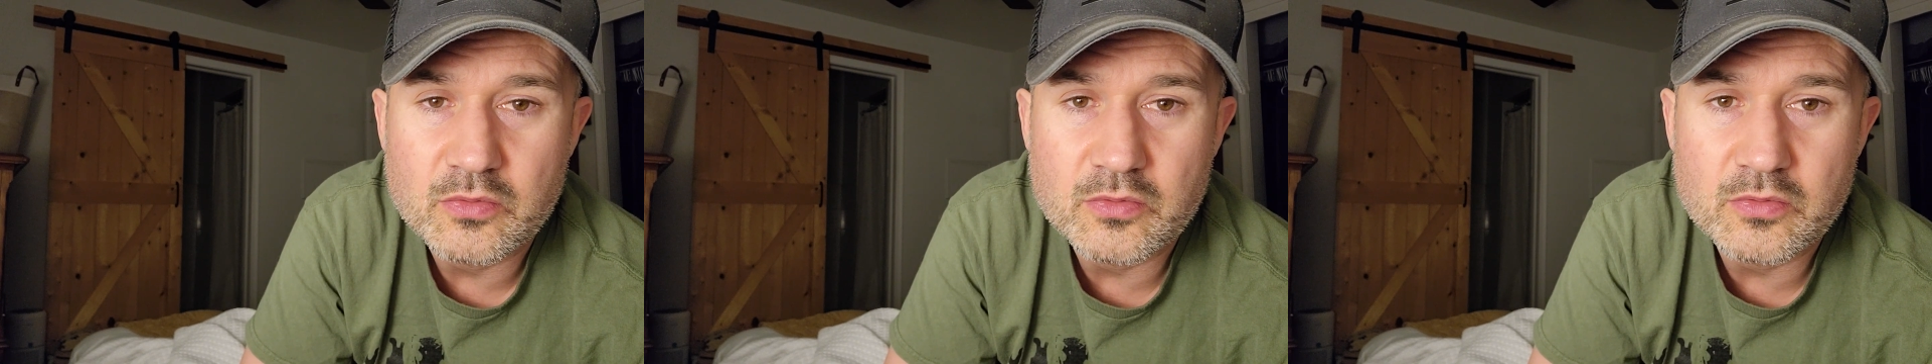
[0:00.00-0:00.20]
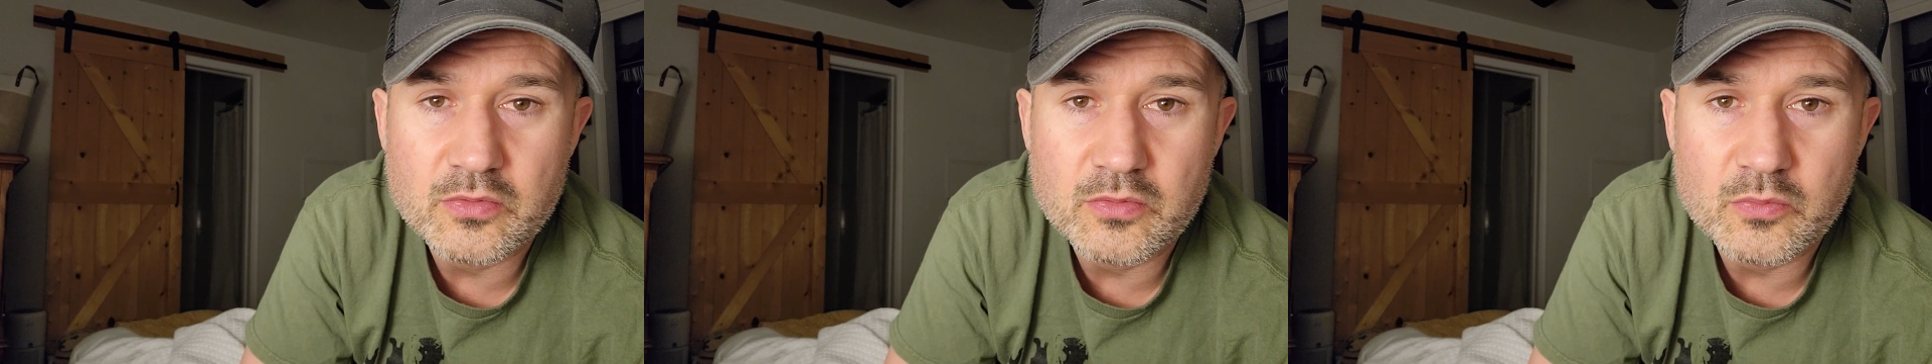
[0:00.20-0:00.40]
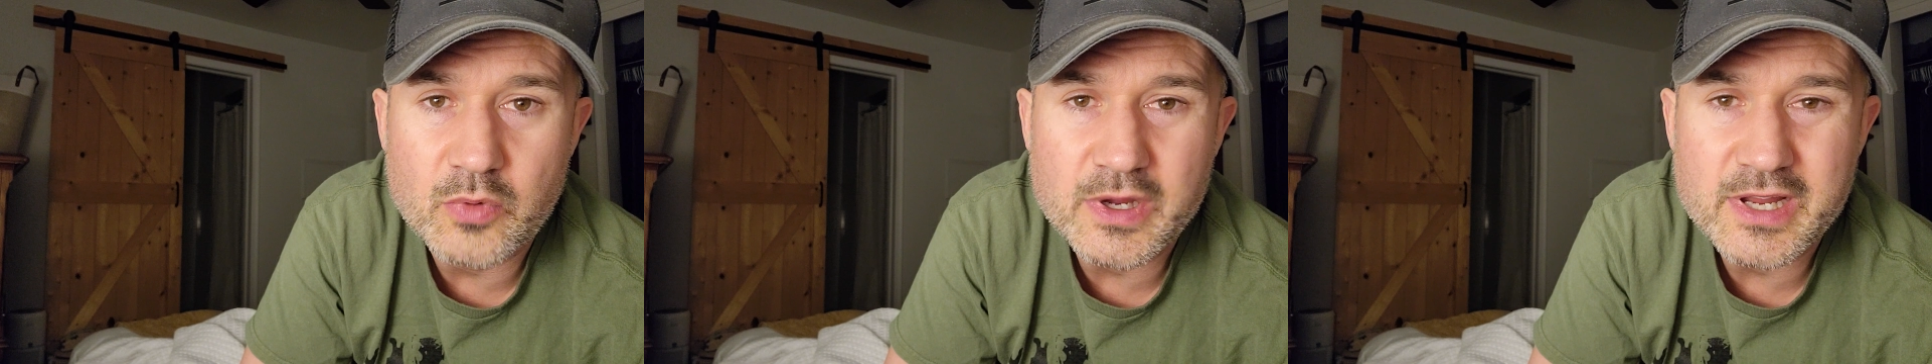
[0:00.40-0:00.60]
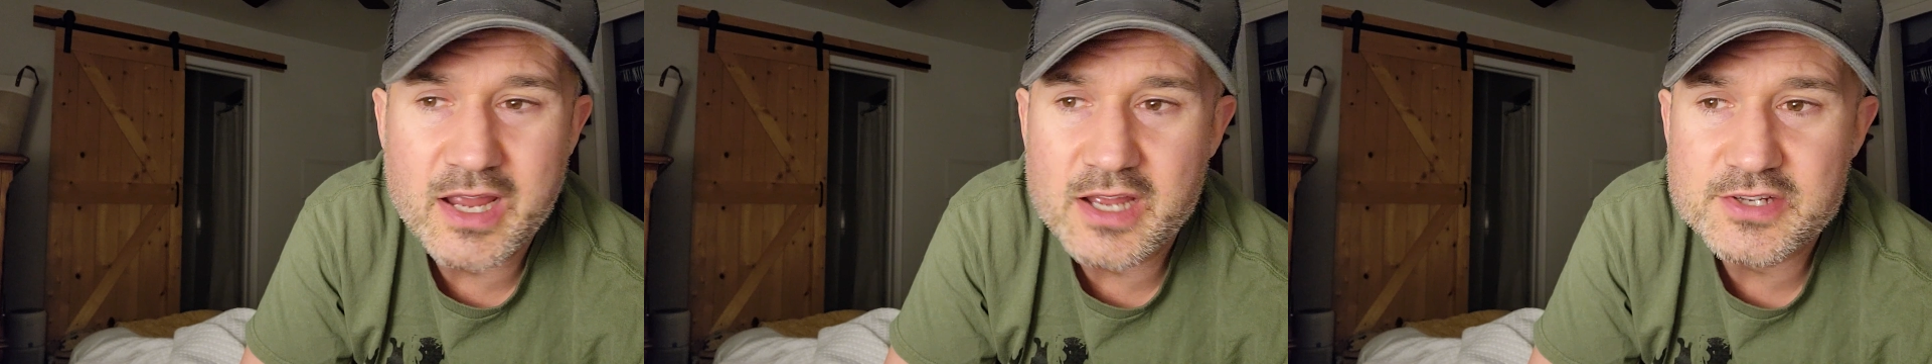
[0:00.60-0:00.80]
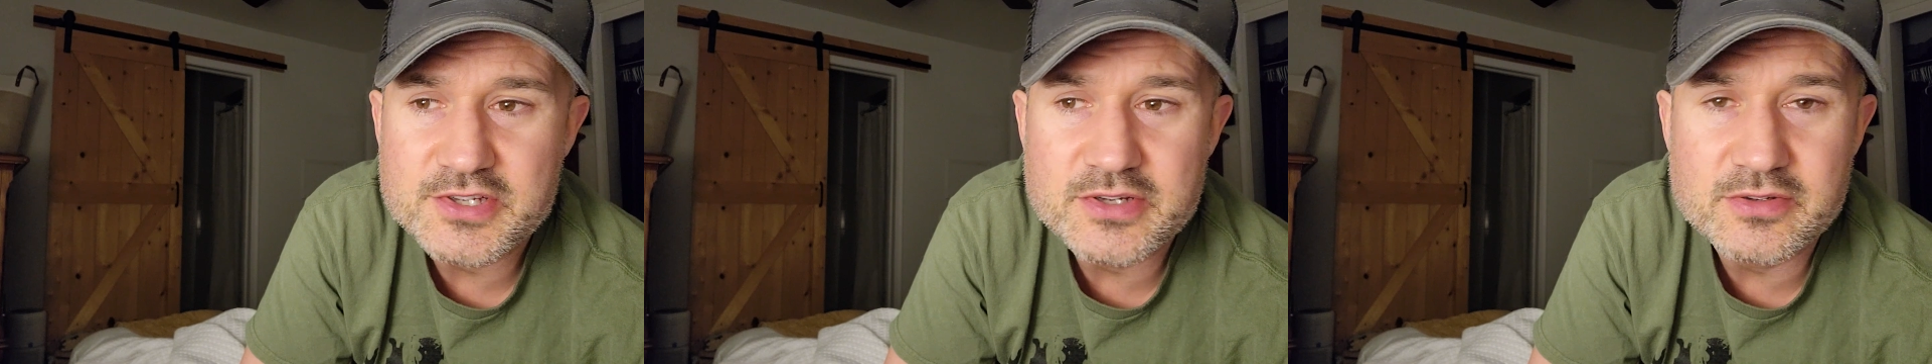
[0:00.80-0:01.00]
What
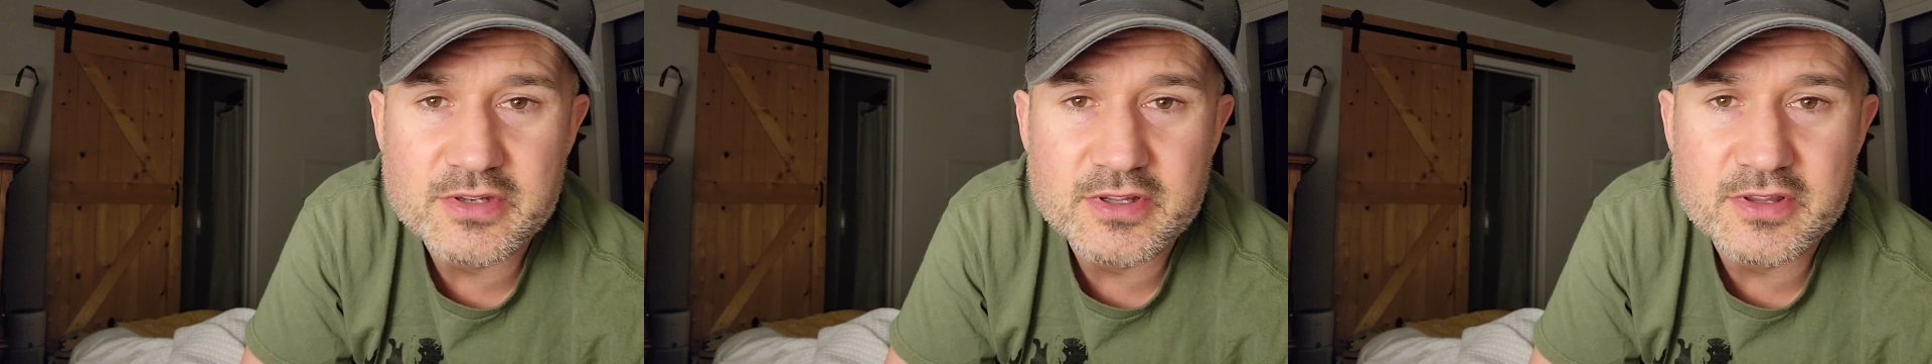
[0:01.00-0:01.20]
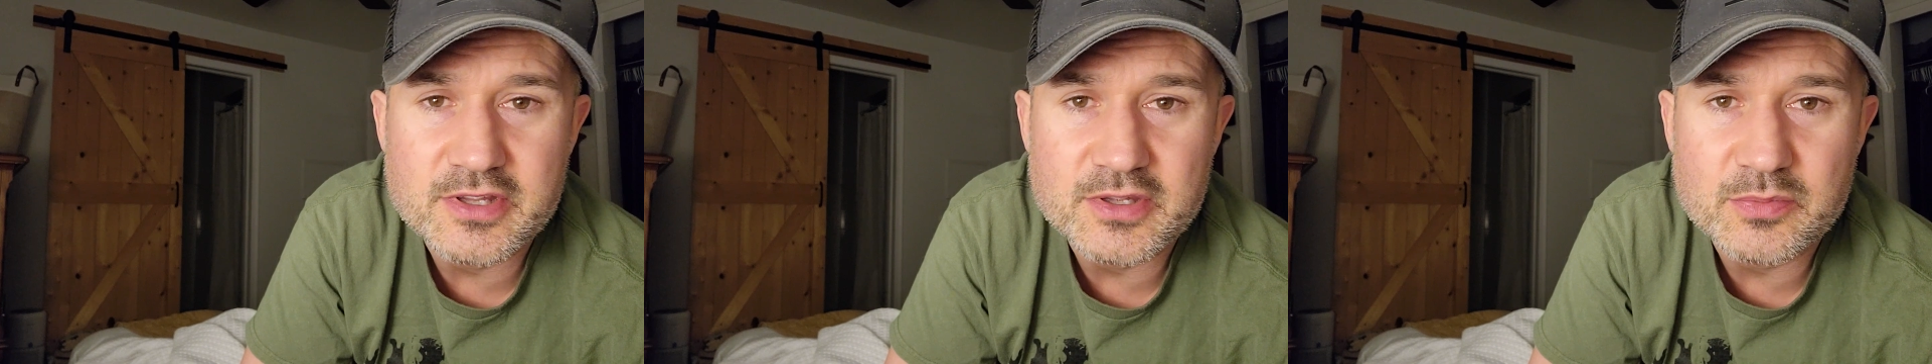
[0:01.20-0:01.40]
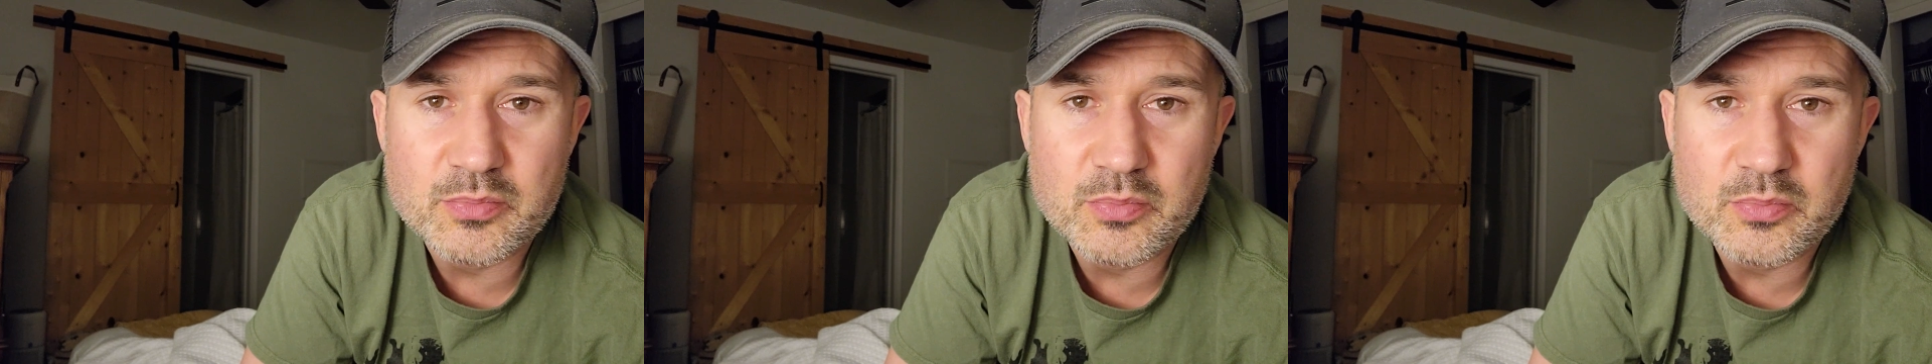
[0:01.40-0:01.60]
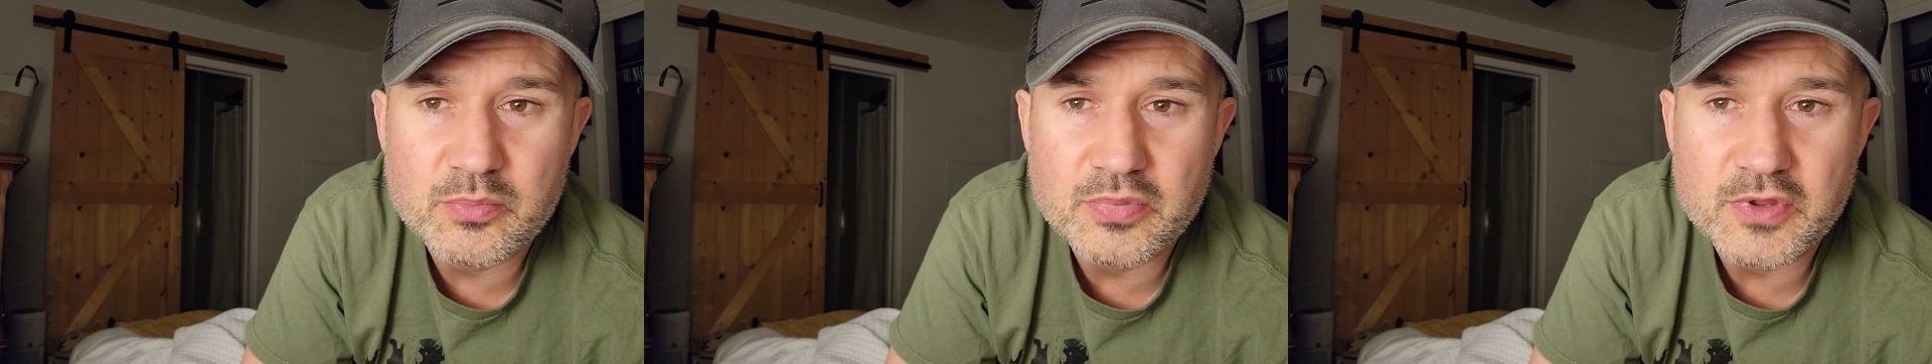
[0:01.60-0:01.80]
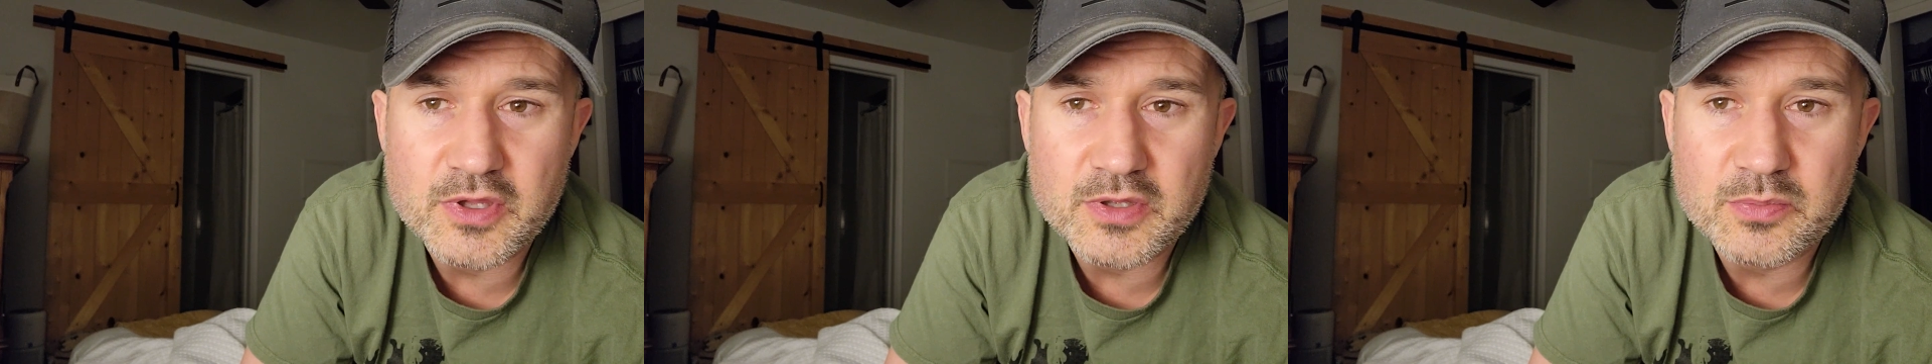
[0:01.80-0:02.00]
got you to
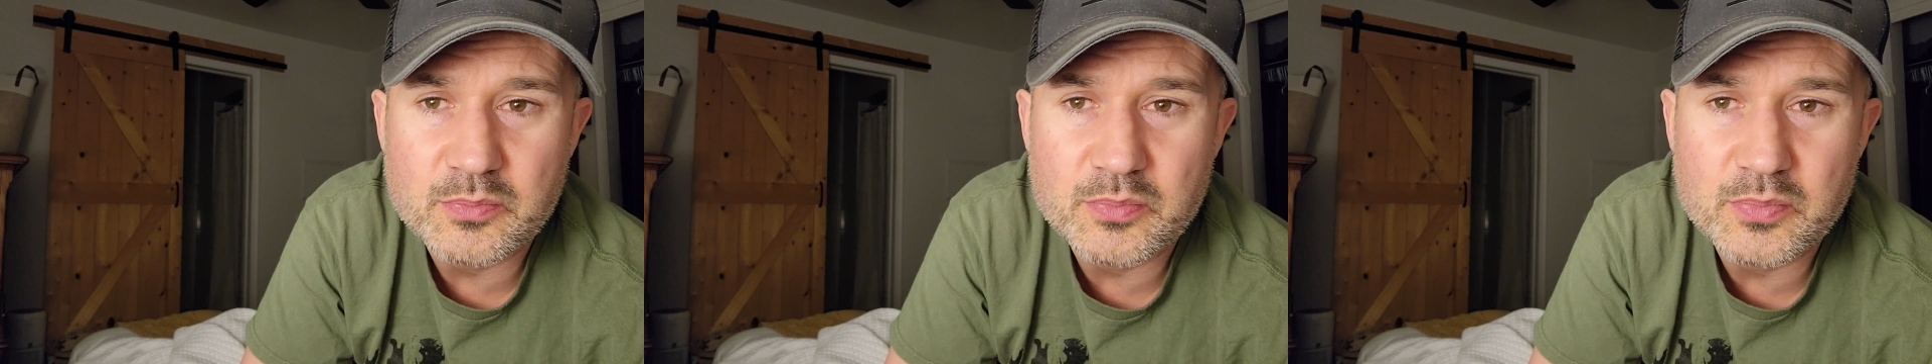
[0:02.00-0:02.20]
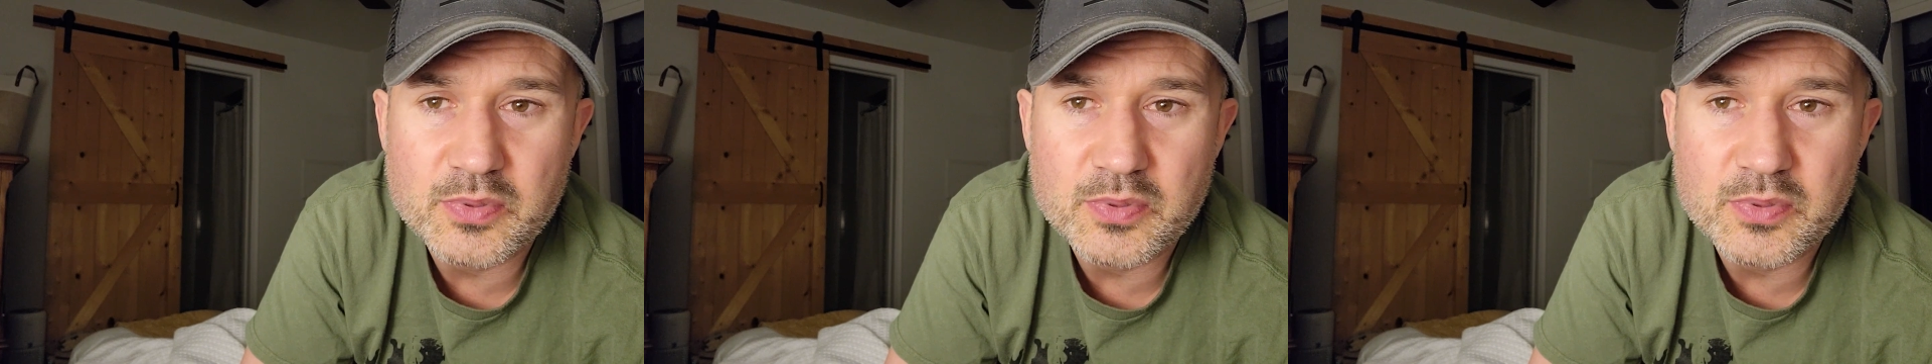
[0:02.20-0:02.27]
this